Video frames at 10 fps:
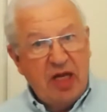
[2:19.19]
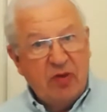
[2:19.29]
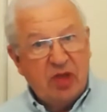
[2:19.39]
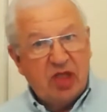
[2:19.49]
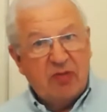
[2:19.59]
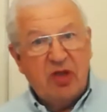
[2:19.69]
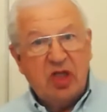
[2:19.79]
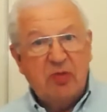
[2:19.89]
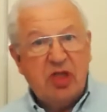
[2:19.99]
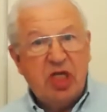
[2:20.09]
with some of
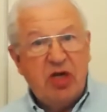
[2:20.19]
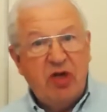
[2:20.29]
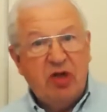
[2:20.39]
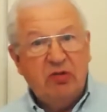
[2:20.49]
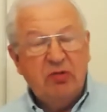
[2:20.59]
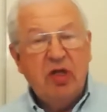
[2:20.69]
this material.